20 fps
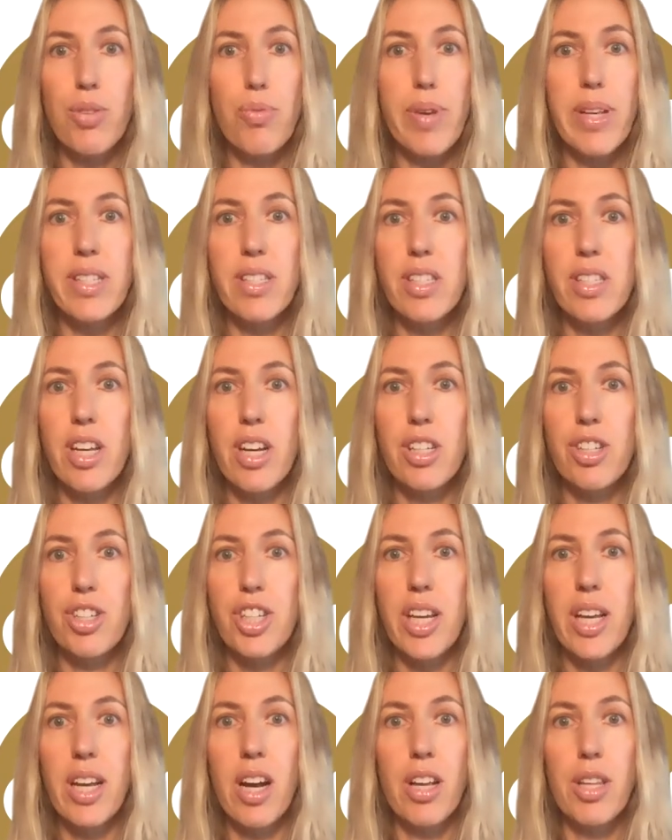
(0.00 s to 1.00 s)

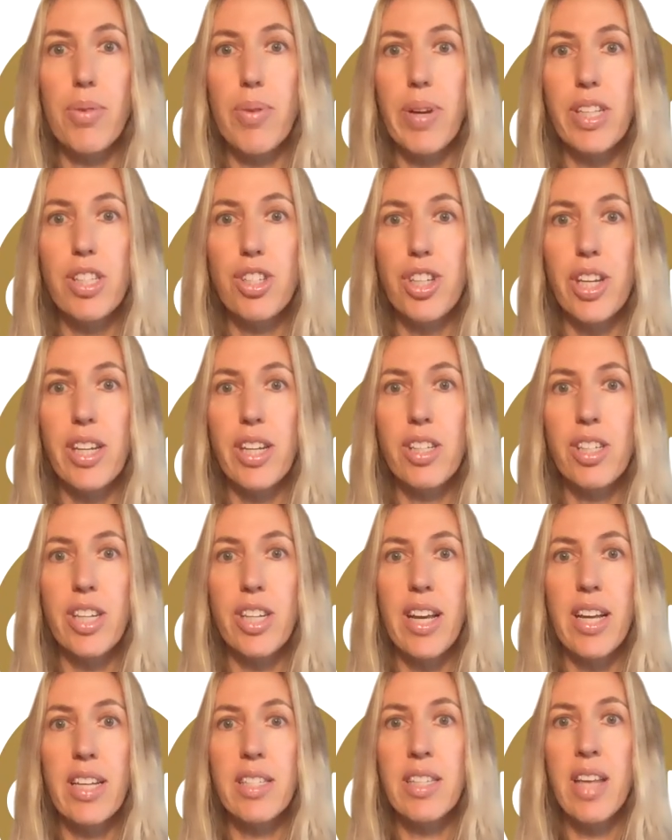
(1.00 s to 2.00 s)
researching other
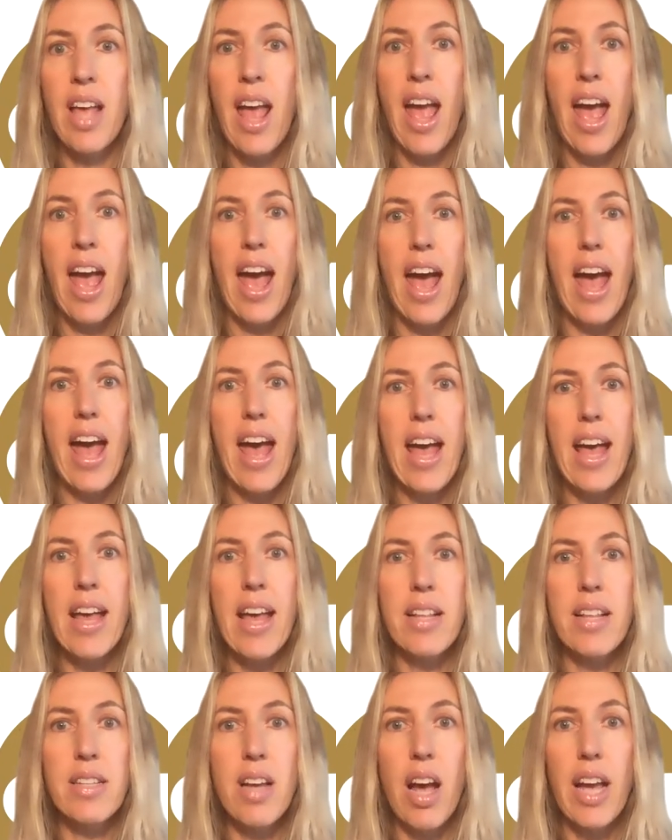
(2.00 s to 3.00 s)
exchanges,
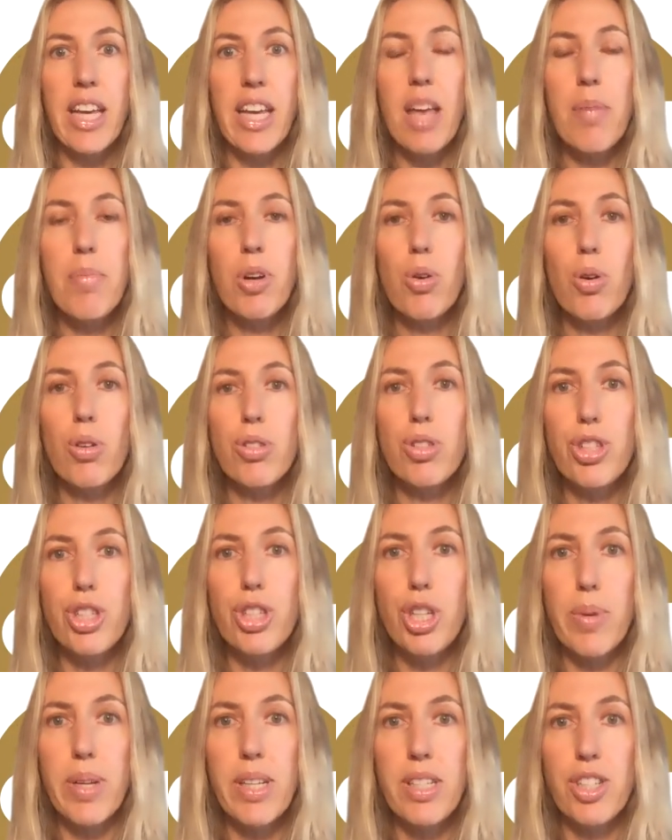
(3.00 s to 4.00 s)
and I came across
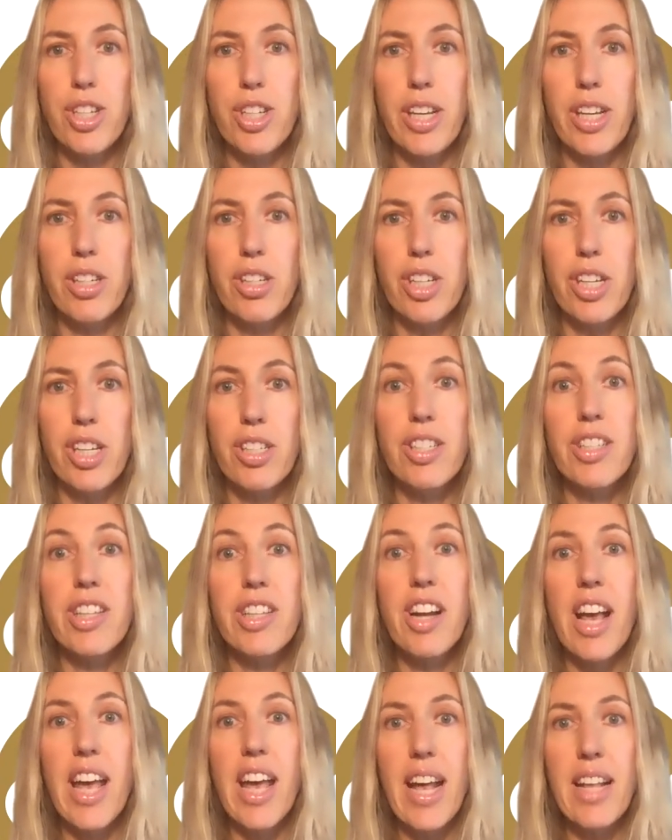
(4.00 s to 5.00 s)
two exchanges
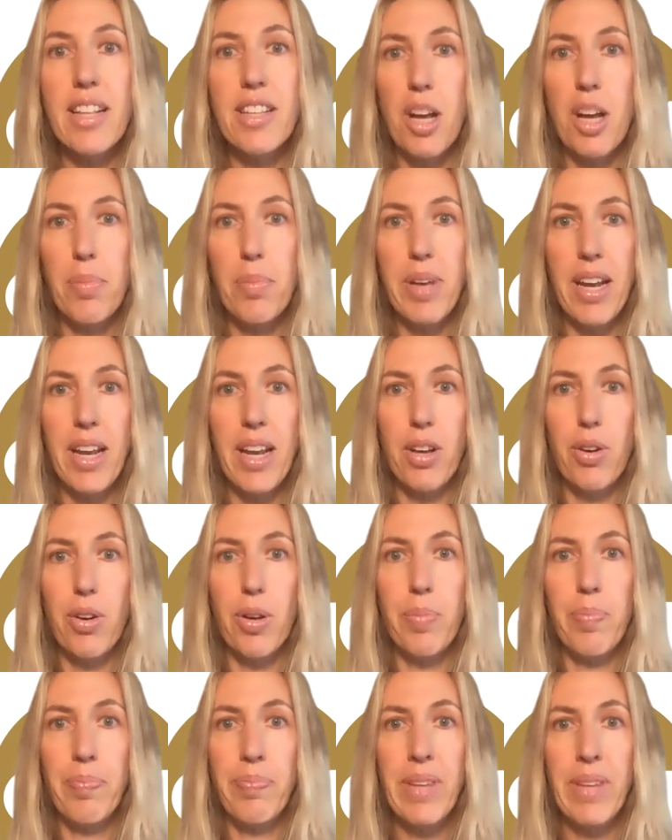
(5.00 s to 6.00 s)
that I ended up getting
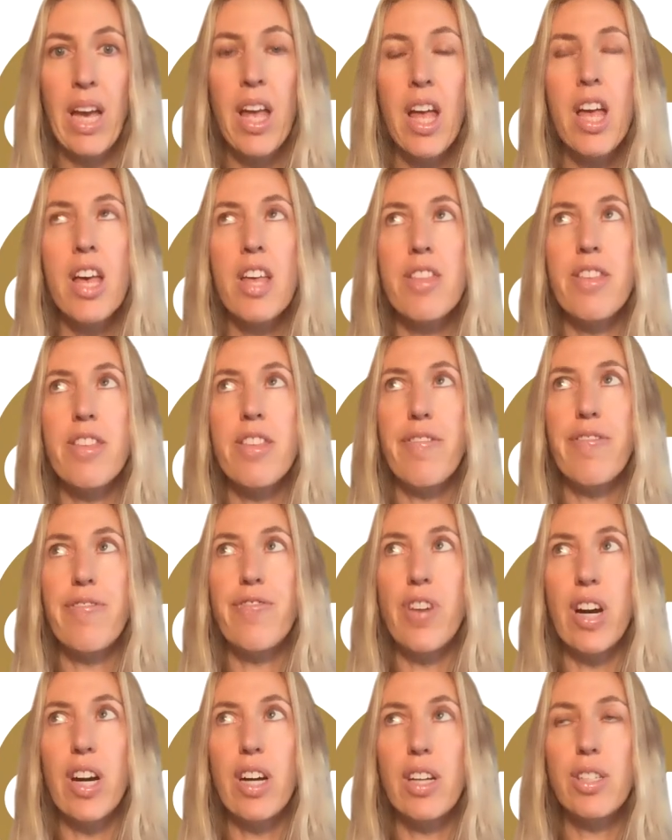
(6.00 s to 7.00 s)
on. The
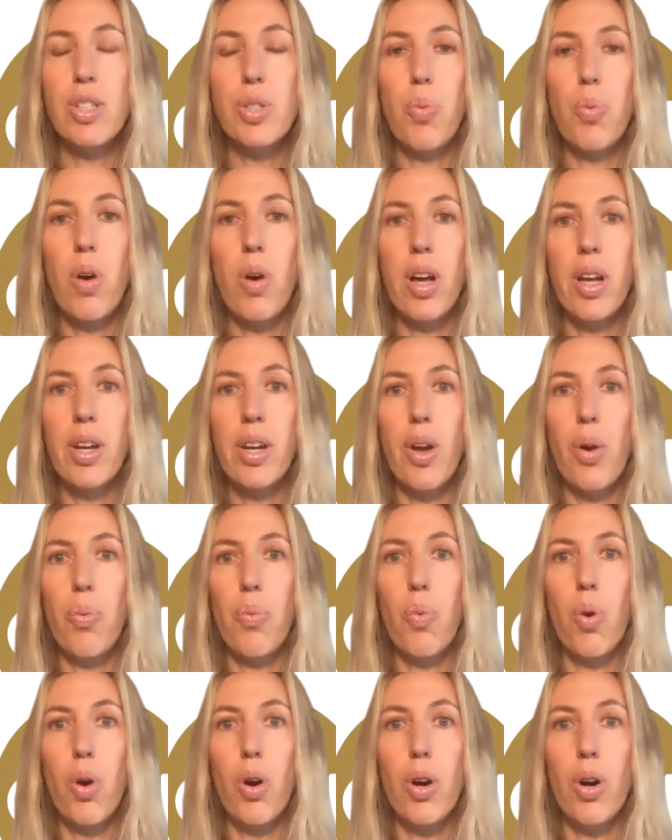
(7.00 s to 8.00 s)
first one
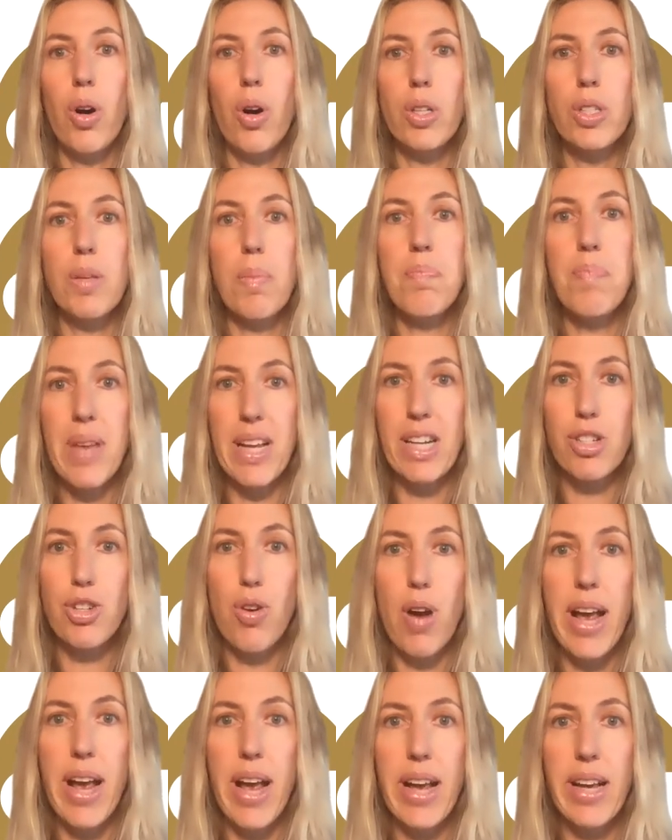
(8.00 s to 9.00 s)
was
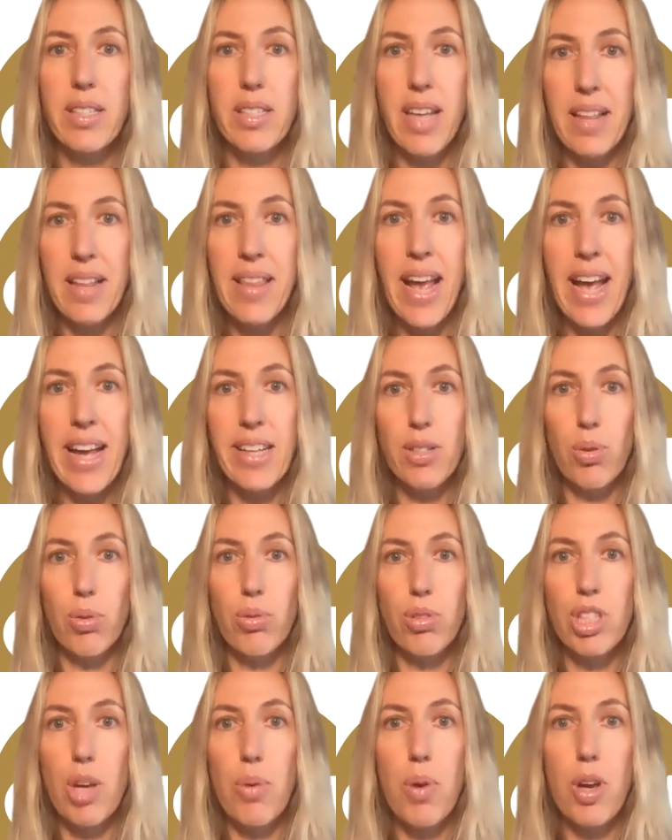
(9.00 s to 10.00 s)
Bittrex, and that is
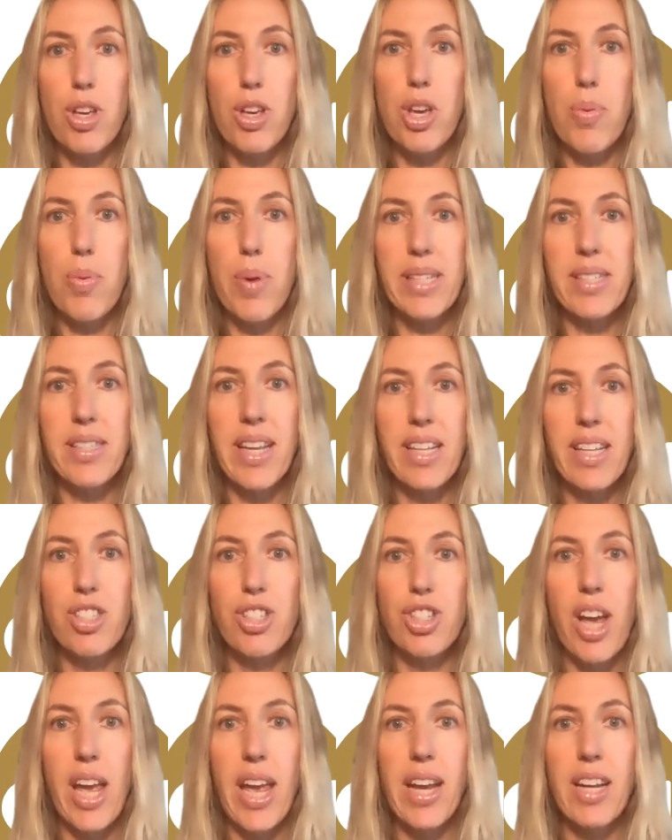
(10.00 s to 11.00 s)
also a US
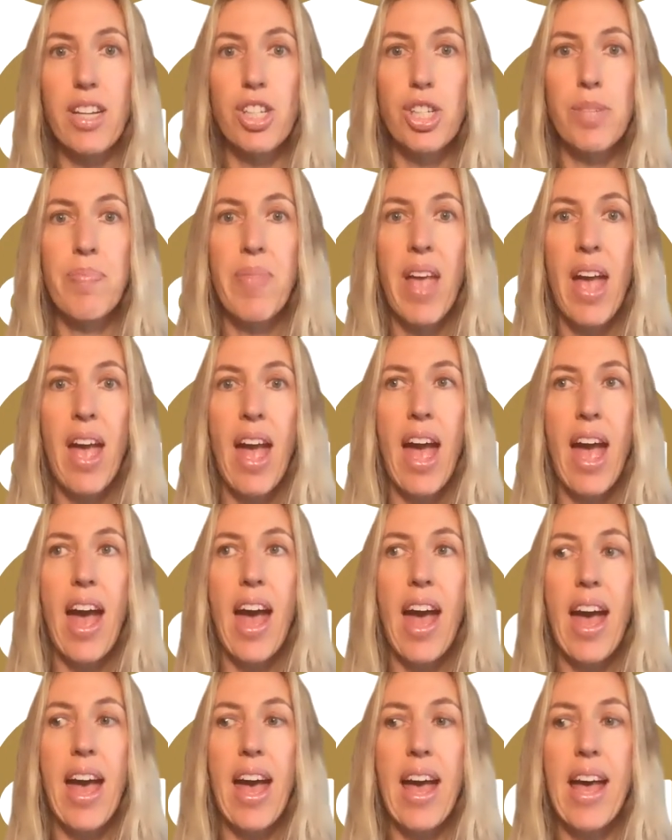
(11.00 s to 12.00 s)
exchange.
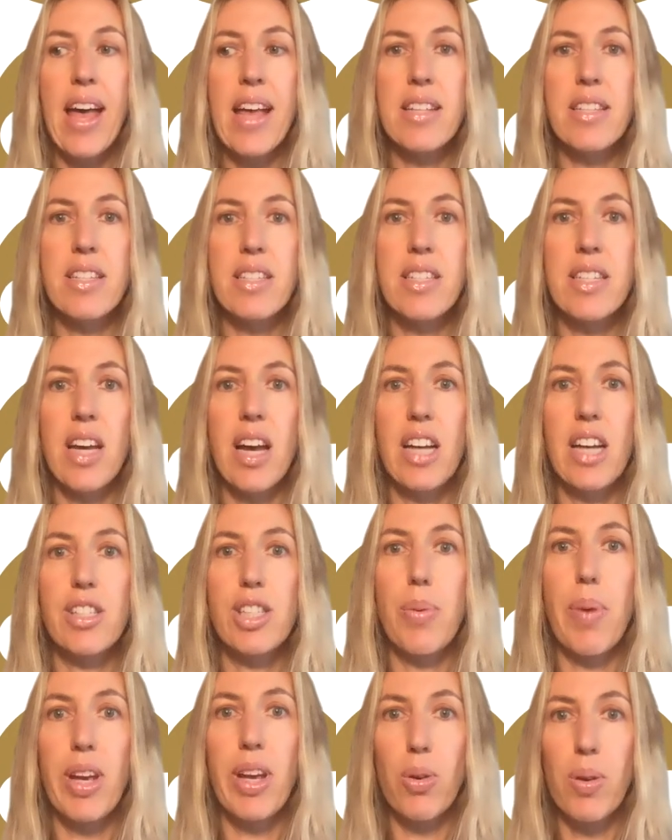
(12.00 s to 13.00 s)
And
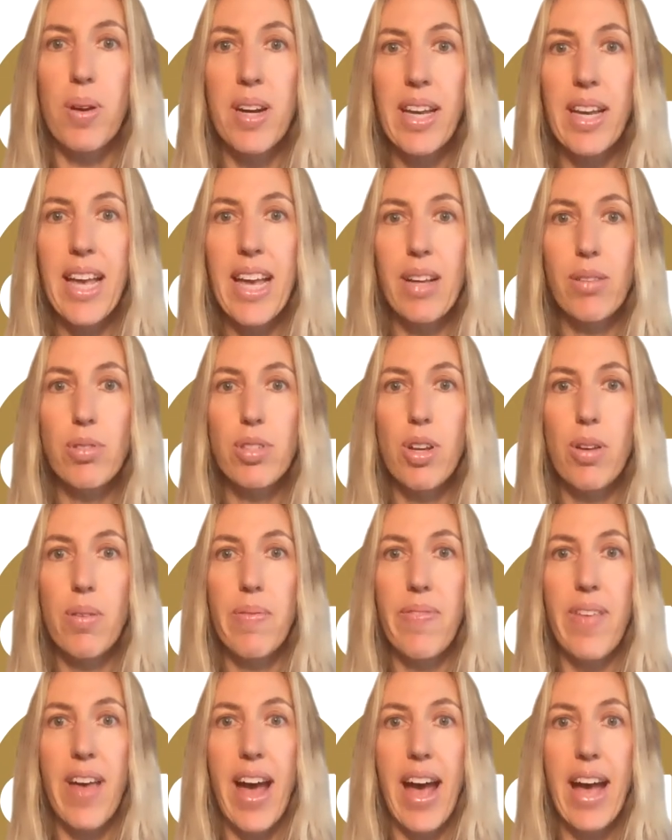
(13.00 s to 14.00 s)
so I got an account
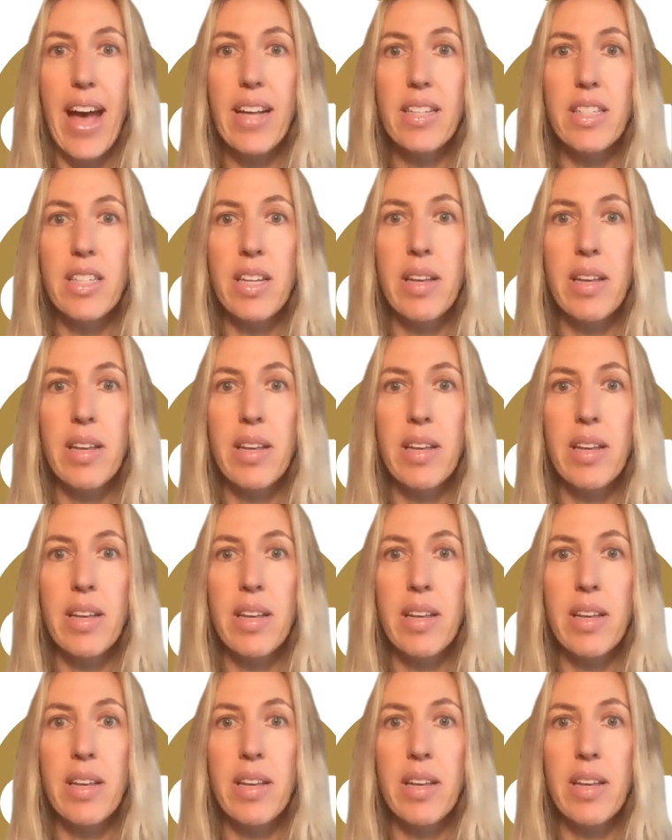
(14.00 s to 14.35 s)
on that.